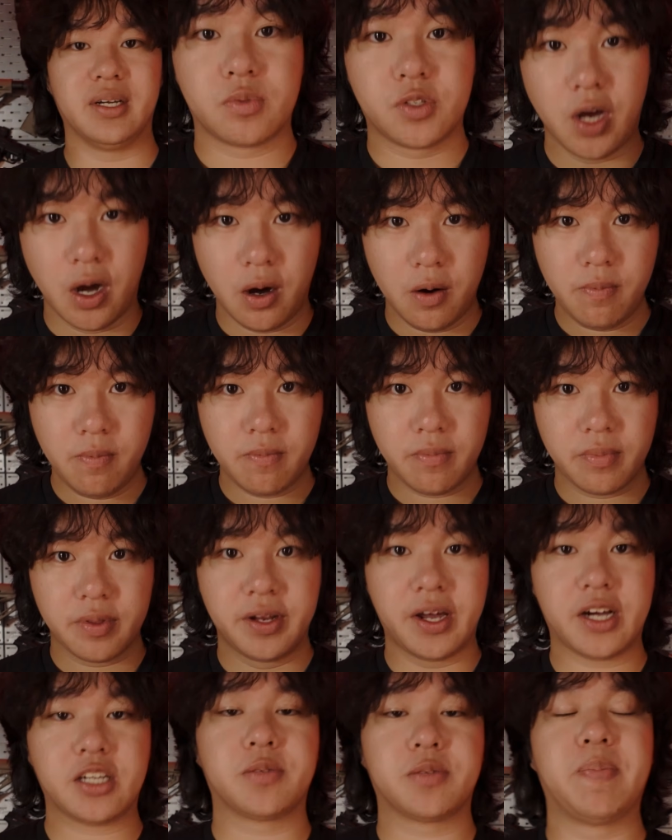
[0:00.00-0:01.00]
So the
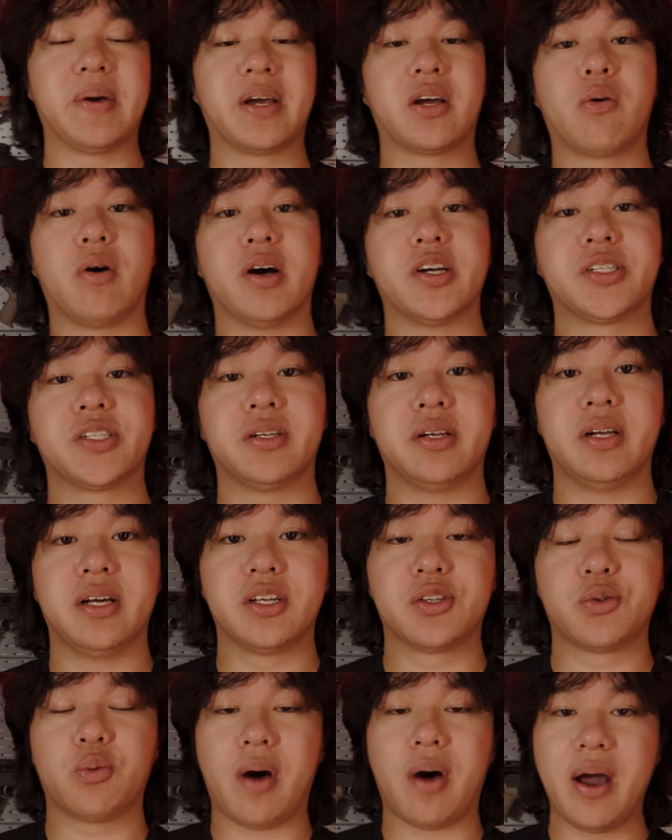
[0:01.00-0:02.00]
next big question
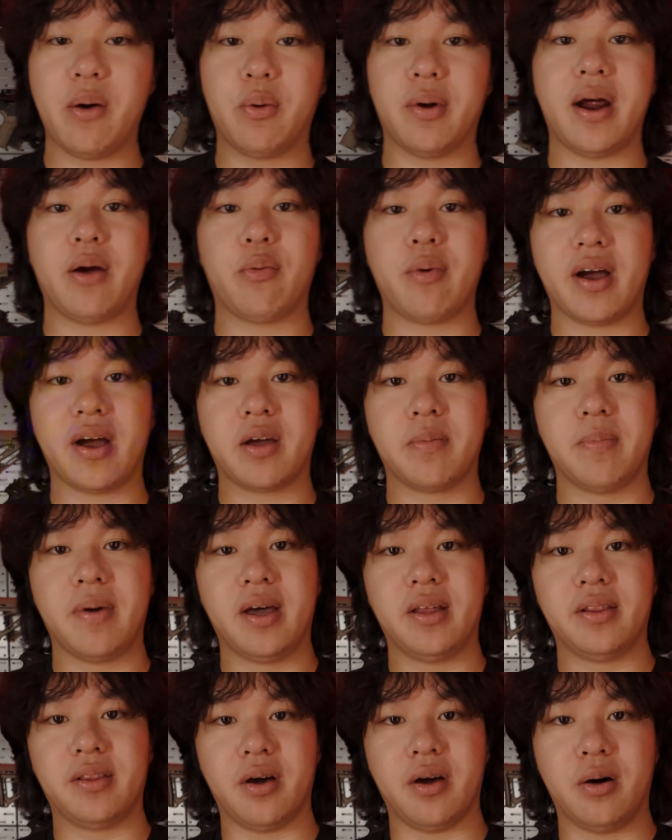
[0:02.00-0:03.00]
is, why would I
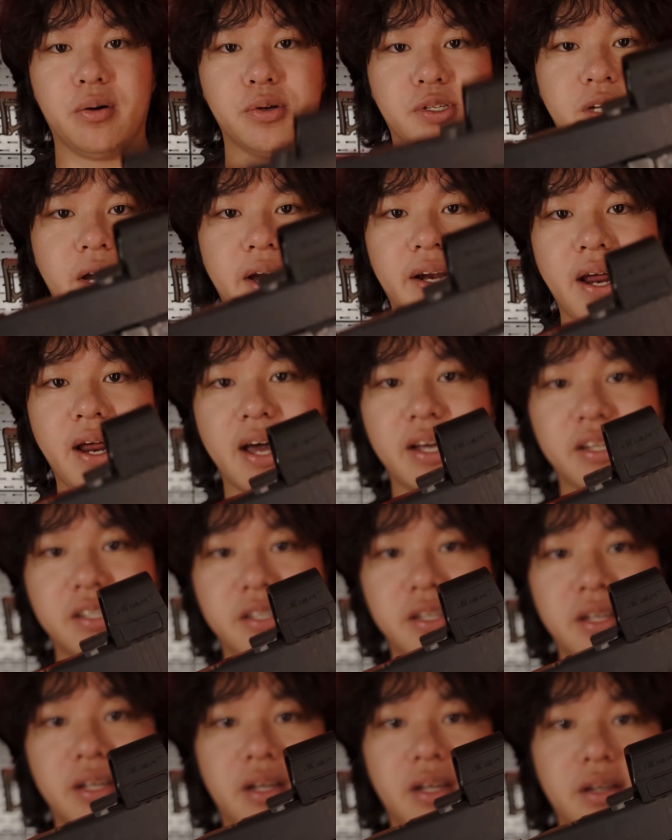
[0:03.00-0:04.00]
recommend the OSIGHT
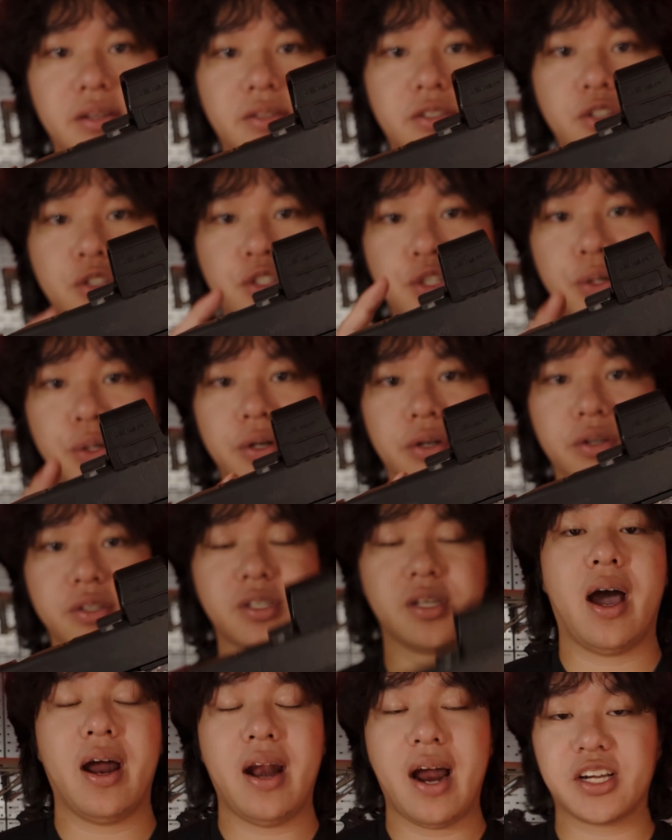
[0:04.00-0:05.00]
SE to
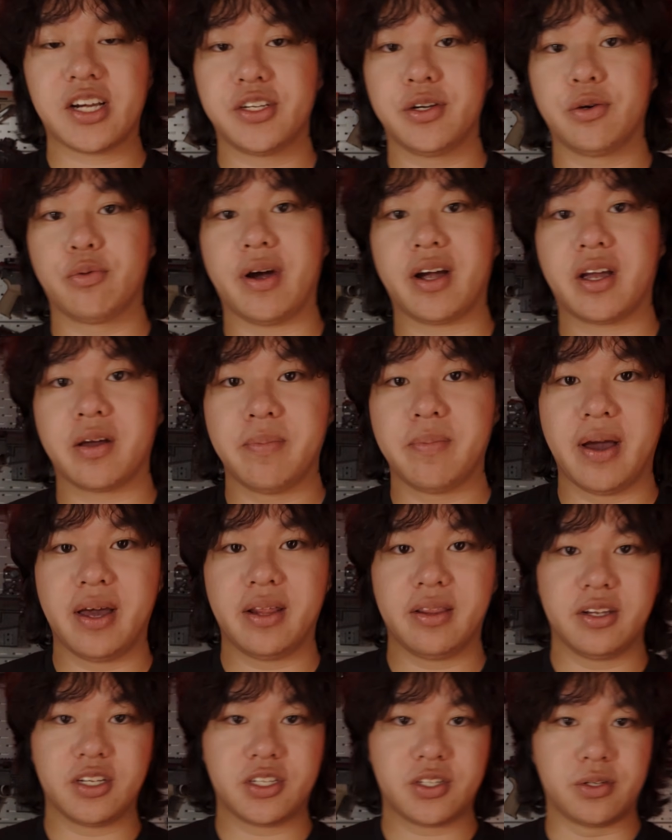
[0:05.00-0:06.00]
shooters? I'd actually
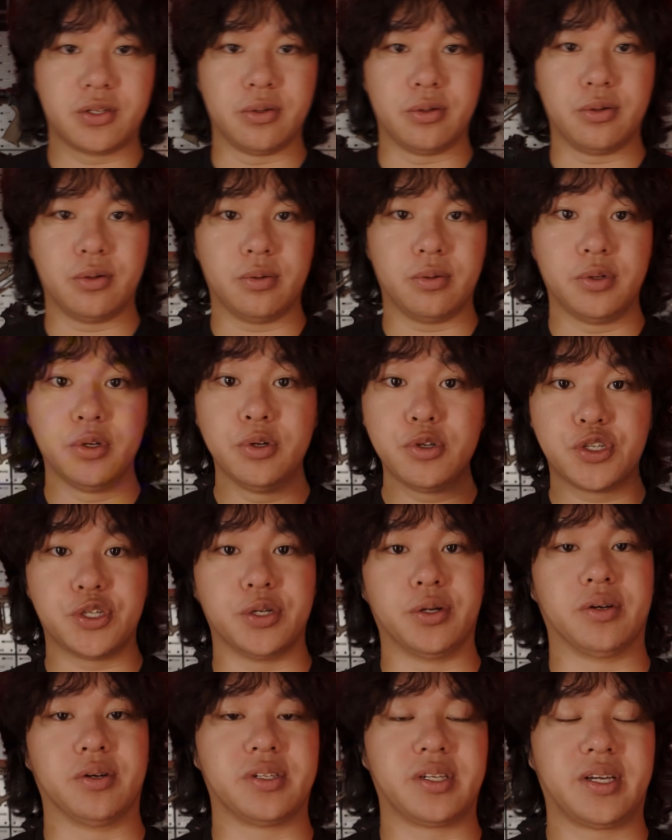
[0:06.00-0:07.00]
recommend this to new
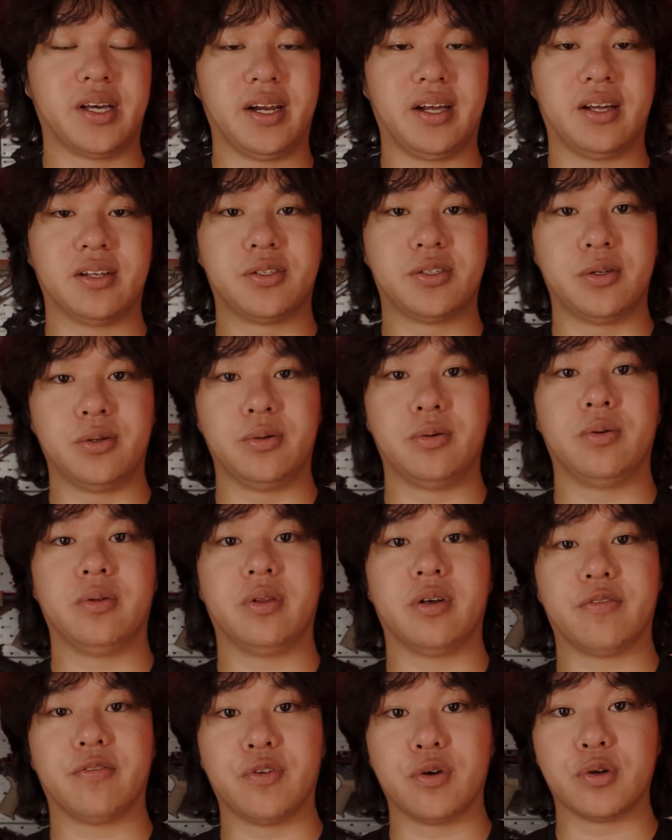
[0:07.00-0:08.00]
shooters getting into
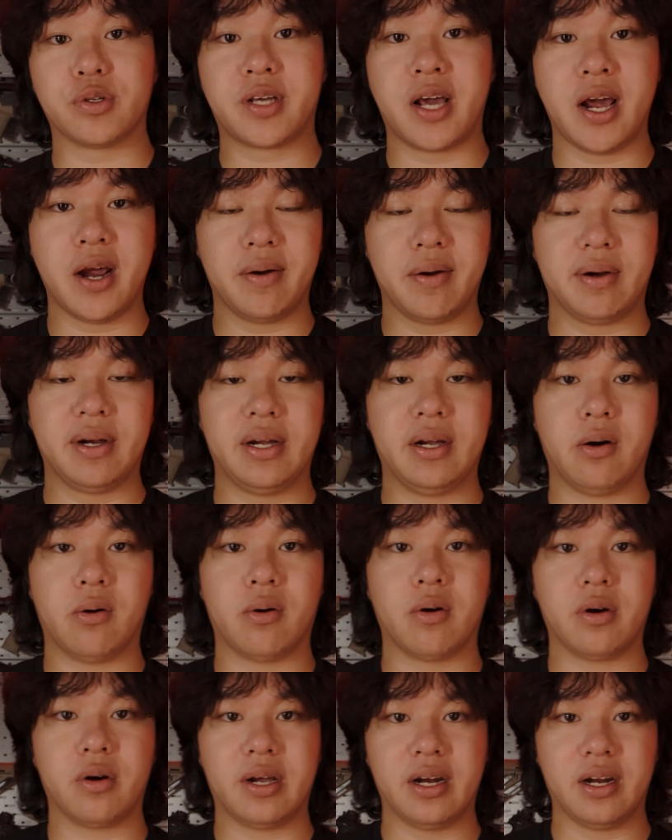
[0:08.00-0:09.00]
their first carry
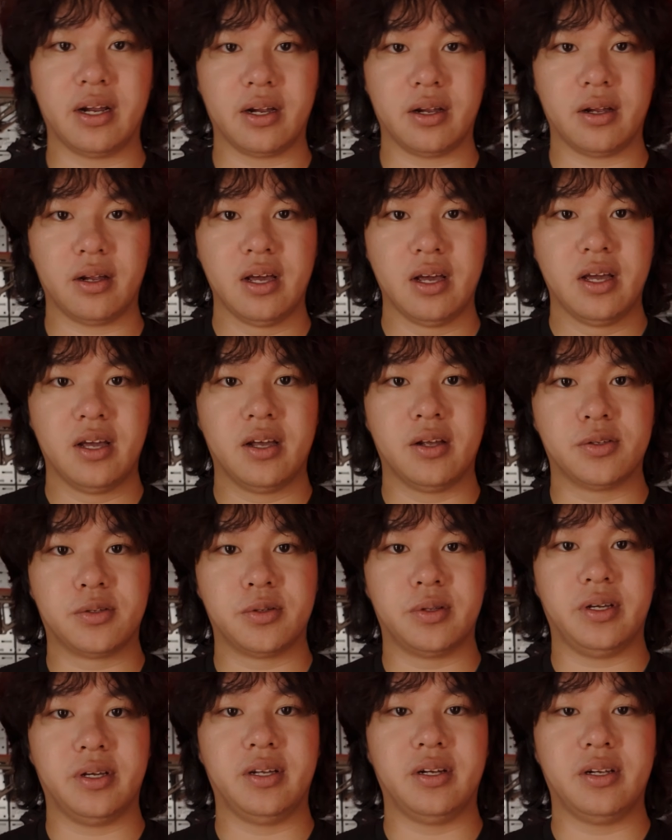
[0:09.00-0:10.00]
or getting
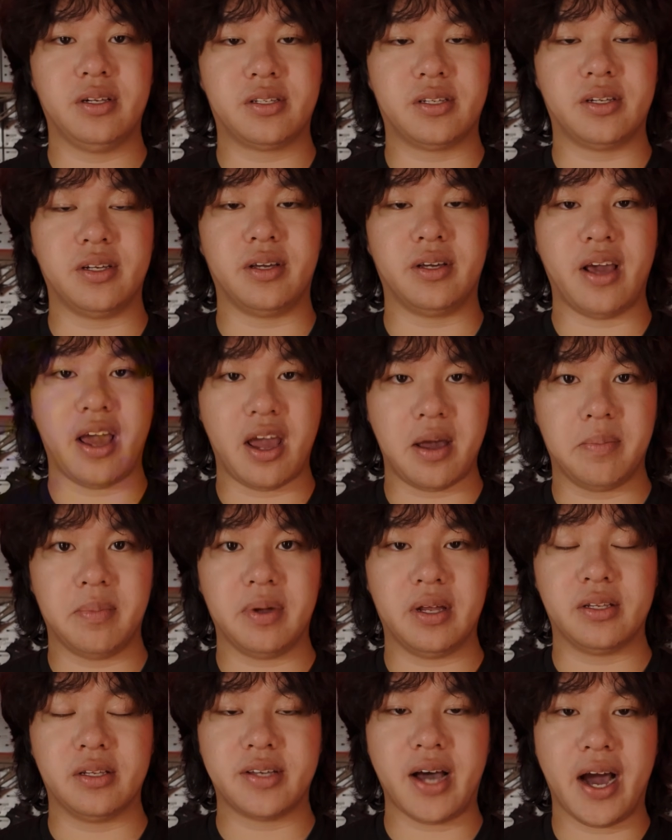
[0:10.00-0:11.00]
into the EDC game
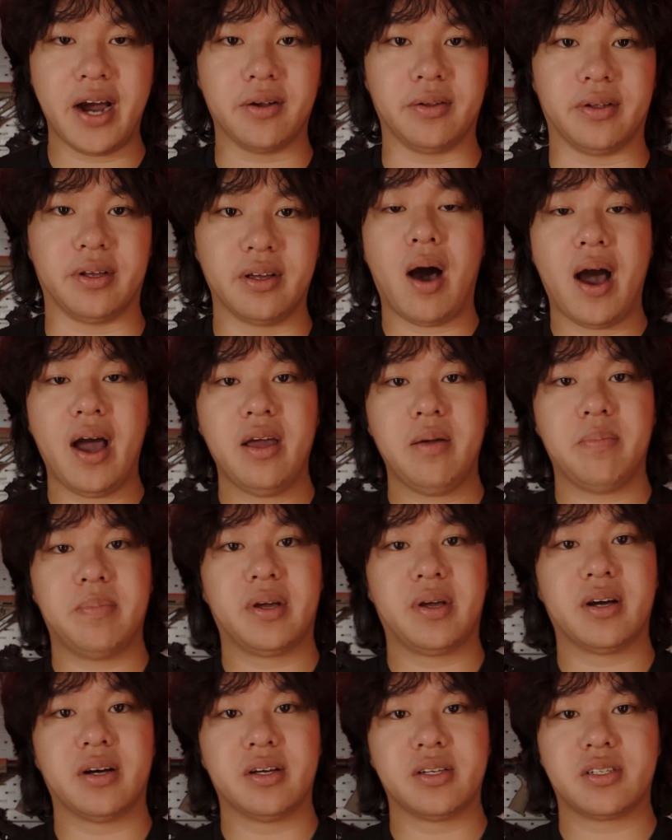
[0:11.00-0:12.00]
entirely. Why?
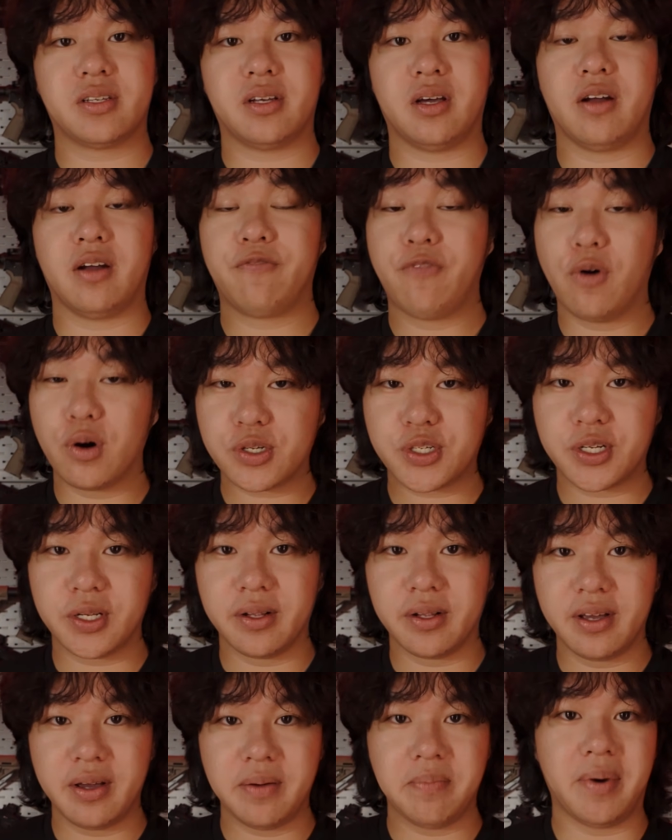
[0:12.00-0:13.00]
Because
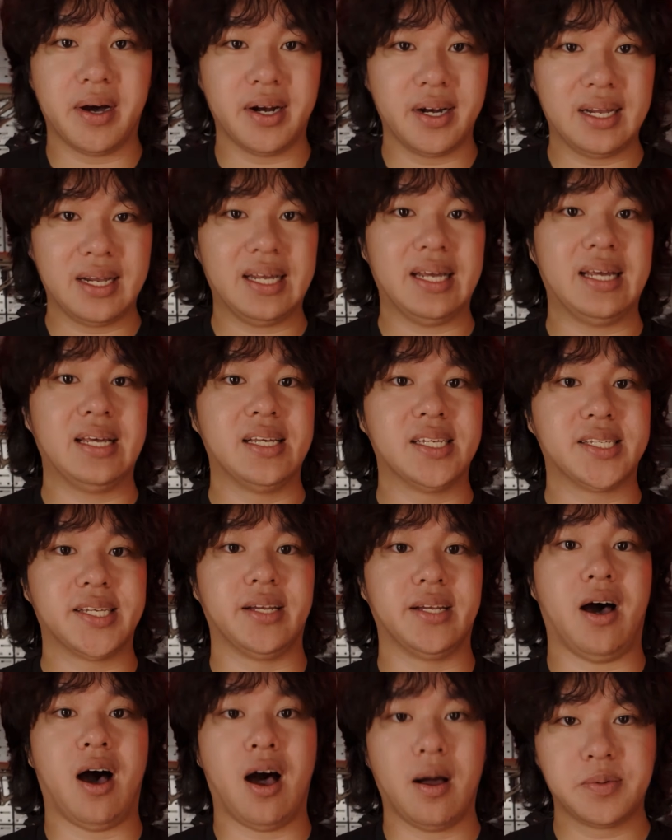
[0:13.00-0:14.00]
unfortunately money is
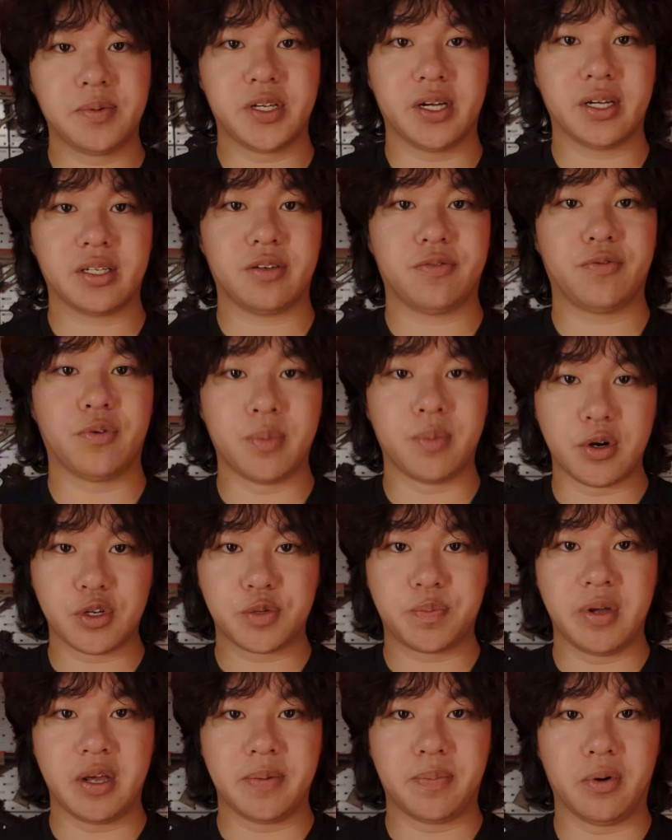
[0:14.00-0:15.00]
an object for
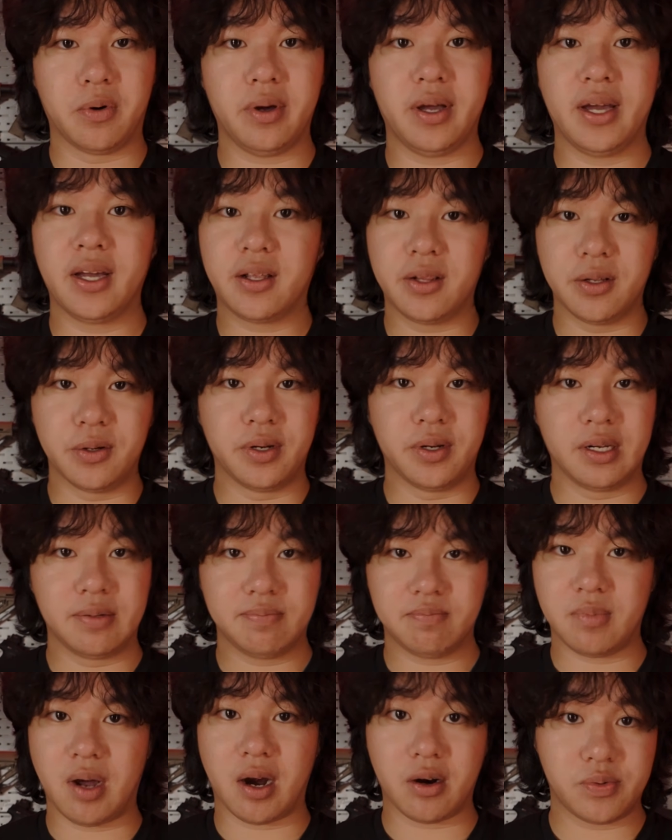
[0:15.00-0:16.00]
most people,
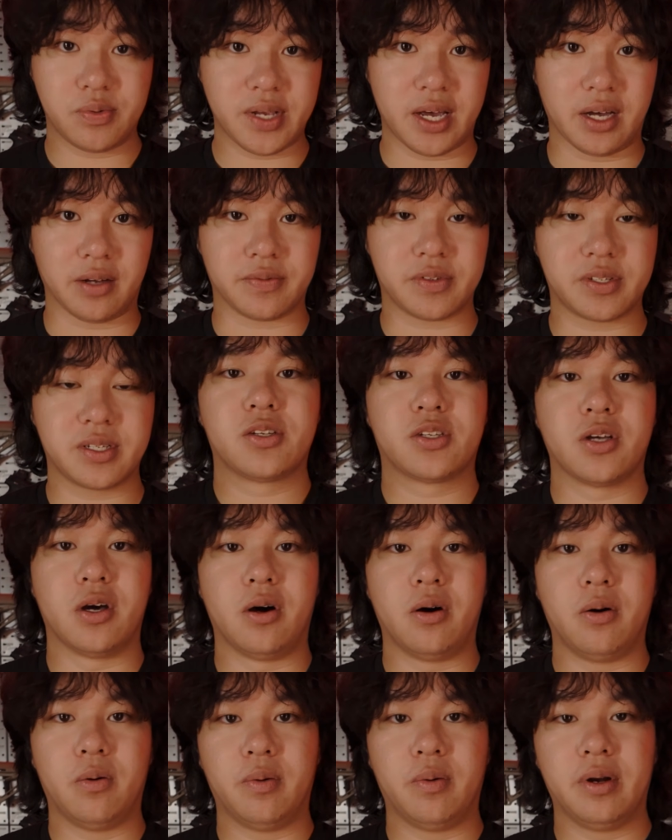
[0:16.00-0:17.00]
including ourselves.
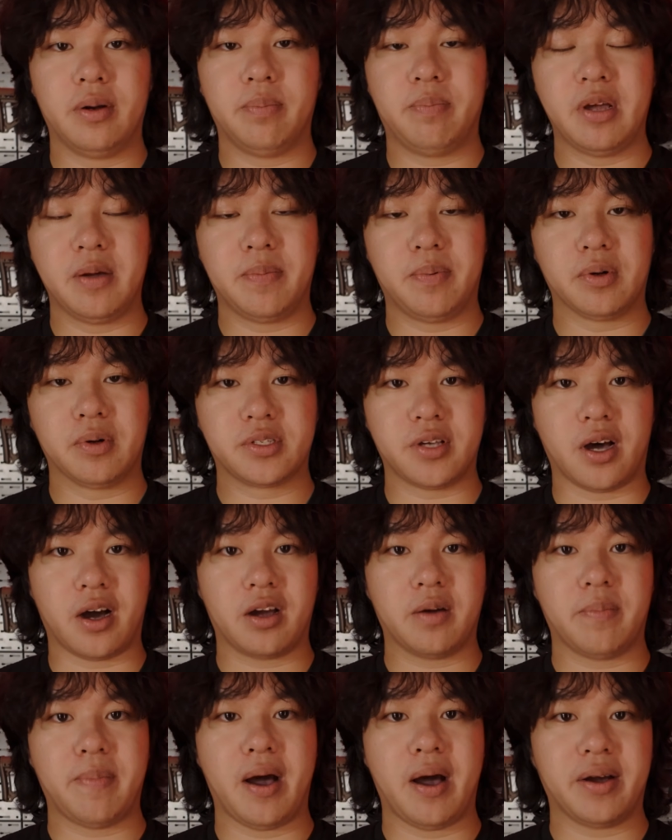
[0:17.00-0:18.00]
So when people
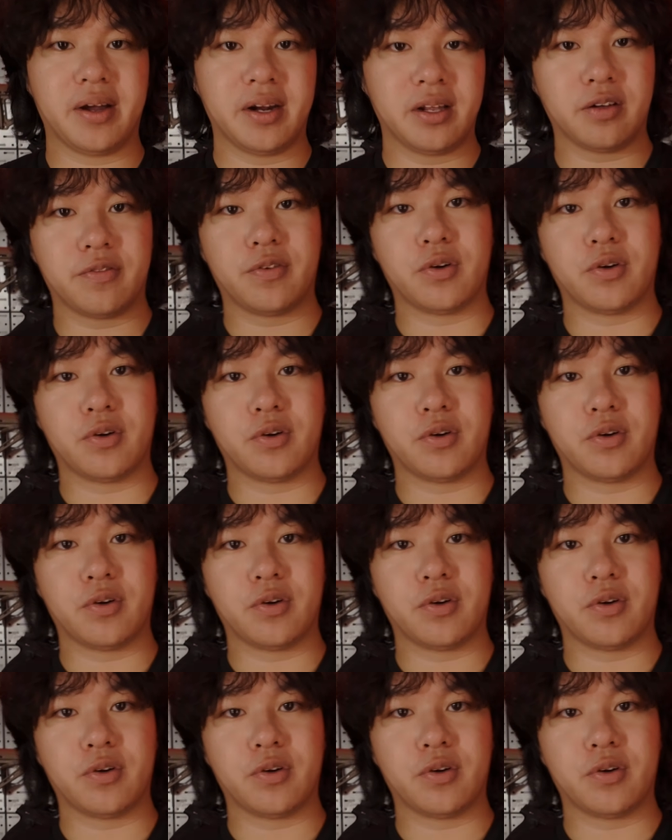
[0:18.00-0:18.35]
talk about getting the